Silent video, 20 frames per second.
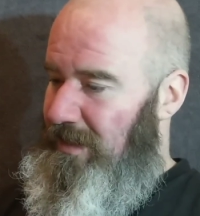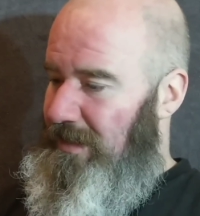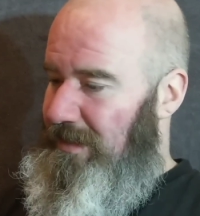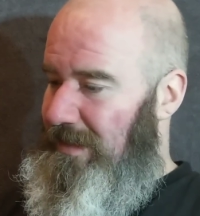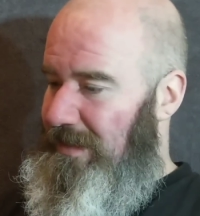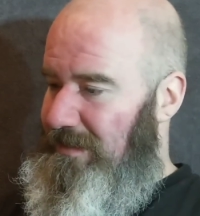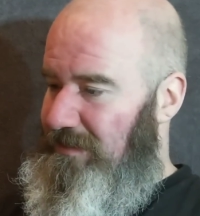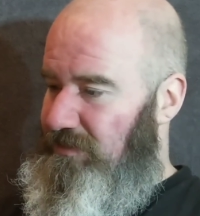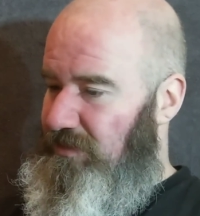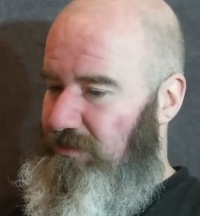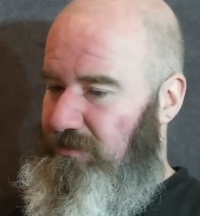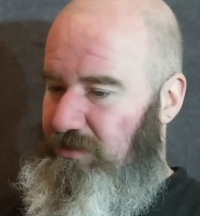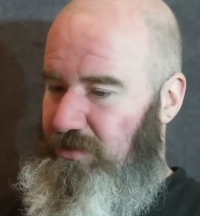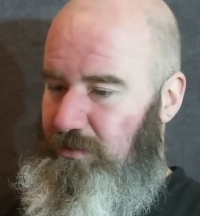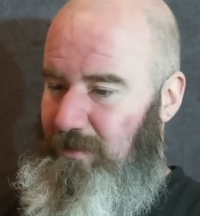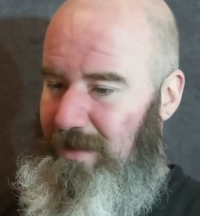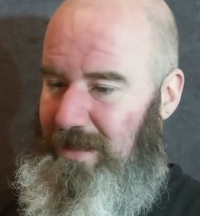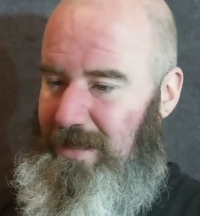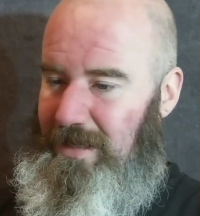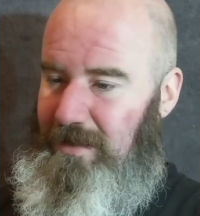And then it's
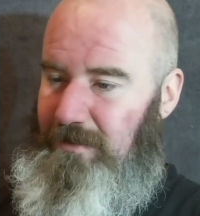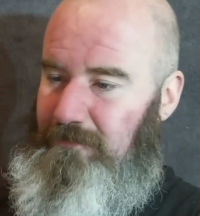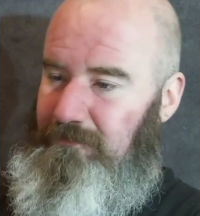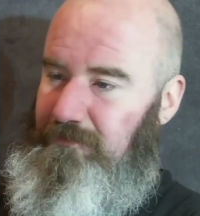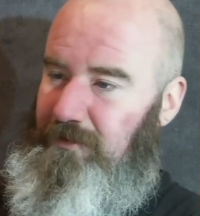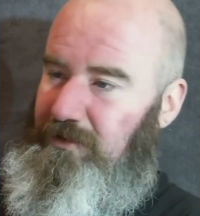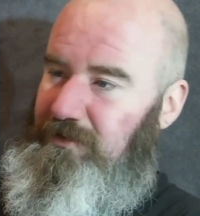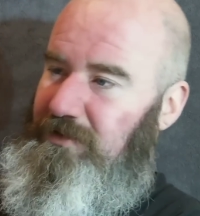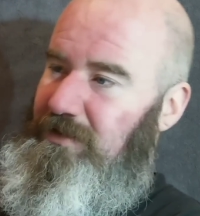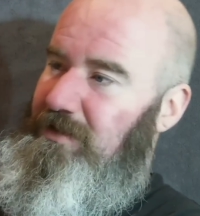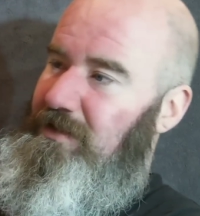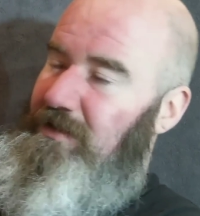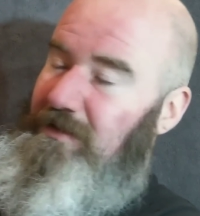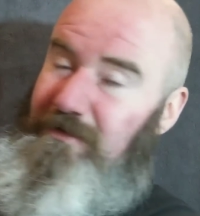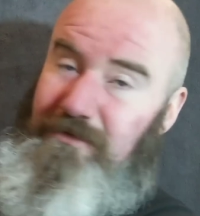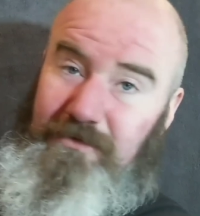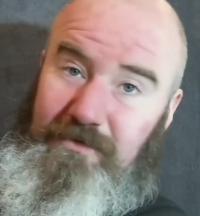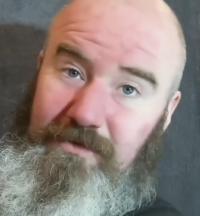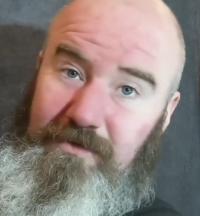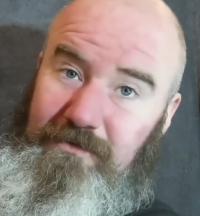onto
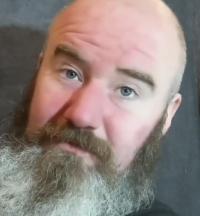the